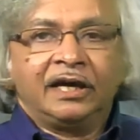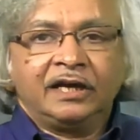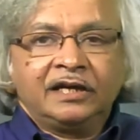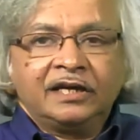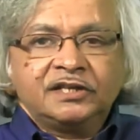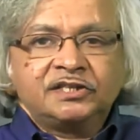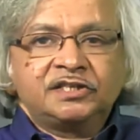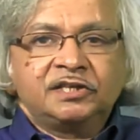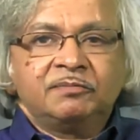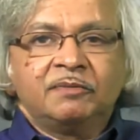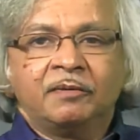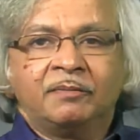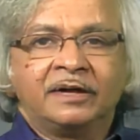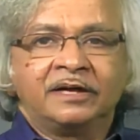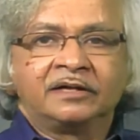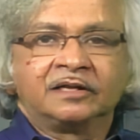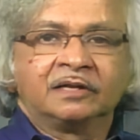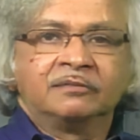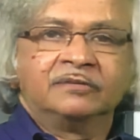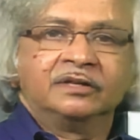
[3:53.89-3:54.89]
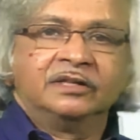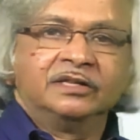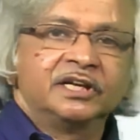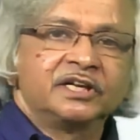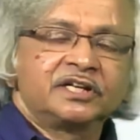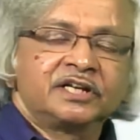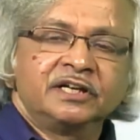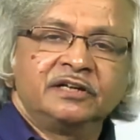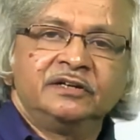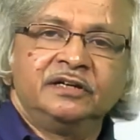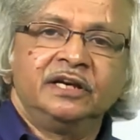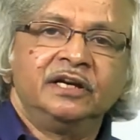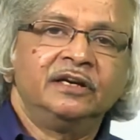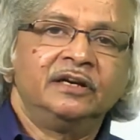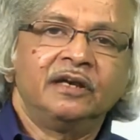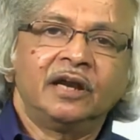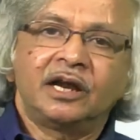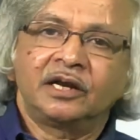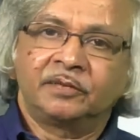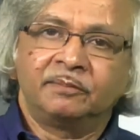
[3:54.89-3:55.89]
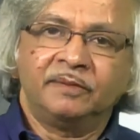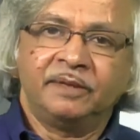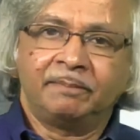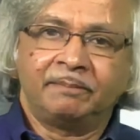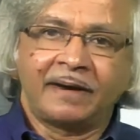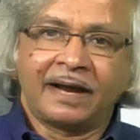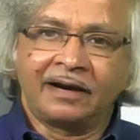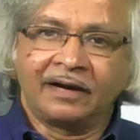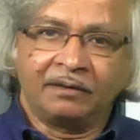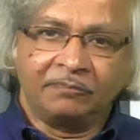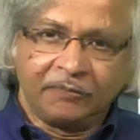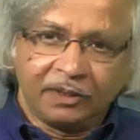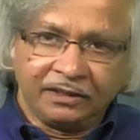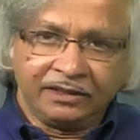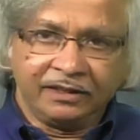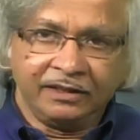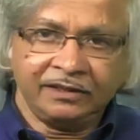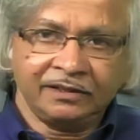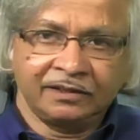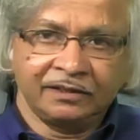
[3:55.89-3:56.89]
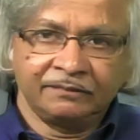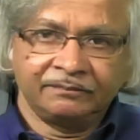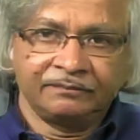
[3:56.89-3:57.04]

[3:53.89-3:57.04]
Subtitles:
energy momentum relation need not be parabolic.